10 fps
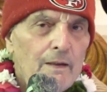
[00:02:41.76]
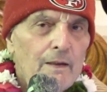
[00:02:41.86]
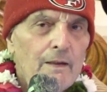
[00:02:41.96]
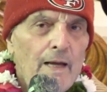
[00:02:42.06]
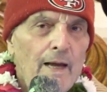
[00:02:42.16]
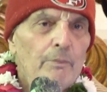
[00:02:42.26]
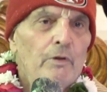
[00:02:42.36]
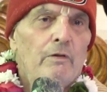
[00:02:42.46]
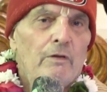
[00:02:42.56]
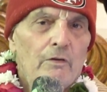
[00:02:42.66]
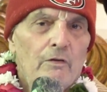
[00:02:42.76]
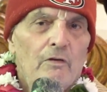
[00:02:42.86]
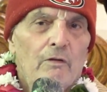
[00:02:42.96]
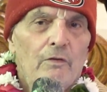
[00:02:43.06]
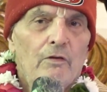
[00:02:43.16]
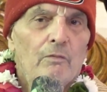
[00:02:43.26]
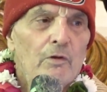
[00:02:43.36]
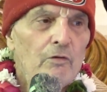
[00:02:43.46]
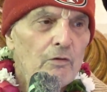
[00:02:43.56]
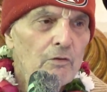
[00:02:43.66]
inhabitants of this
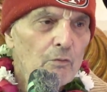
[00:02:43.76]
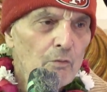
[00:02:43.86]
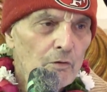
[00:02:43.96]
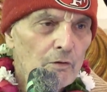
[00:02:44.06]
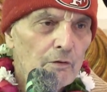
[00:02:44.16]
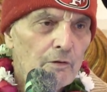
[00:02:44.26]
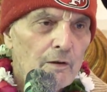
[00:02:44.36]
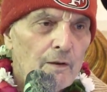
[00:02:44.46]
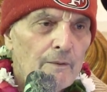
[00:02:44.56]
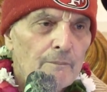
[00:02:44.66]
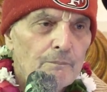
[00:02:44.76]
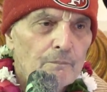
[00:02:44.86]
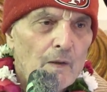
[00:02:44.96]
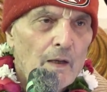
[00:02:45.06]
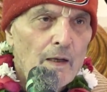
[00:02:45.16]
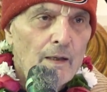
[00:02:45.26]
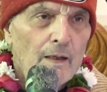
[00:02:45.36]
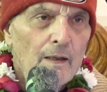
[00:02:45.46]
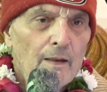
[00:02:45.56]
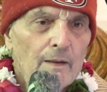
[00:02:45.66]
material world,
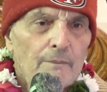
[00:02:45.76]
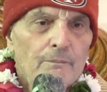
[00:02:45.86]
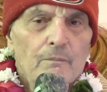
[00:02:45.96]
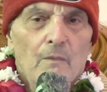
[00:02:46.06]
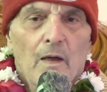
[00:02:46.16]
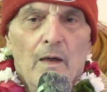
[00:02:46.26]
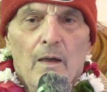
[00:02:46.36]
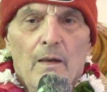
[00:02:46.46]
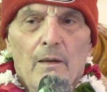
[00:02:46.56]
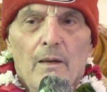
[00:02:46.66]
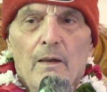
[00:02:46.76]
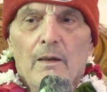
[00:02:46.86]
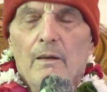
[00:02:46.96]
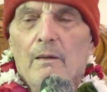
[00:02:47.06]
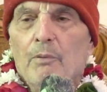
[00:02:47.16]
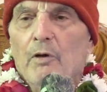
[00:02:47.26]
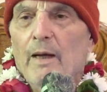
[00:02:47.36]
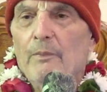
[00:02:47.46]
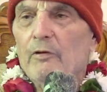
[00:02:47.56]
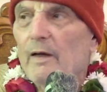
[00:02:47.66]
uh,
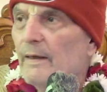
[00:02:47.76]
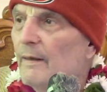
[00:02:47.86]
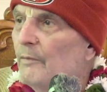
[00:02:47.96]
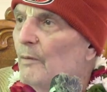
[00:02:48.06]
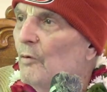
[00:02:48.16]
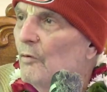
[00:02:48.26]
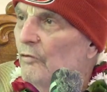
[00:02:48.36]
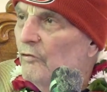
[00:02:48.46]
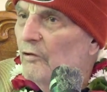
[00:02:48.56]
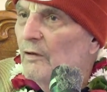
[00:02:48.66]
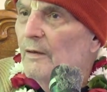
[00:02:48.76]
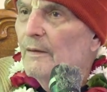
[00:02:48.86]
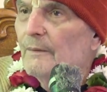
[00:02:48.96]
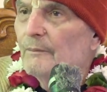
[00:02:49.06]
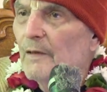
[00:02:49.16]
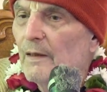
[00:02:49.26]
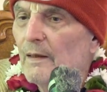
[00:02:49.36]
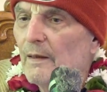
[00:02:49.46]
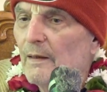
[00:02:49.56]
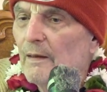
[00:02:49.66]
perhaps I am the most
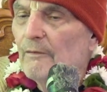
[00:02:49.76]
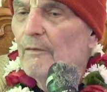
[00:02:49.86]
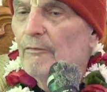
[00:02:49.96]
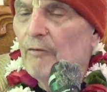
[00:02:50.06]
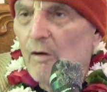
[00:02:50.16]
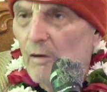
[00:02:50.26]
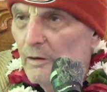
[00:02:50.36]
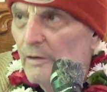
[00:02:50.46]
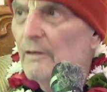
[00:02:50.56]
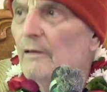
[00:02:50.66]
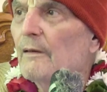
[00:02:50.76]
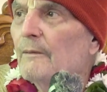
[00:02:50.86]
uh, fallen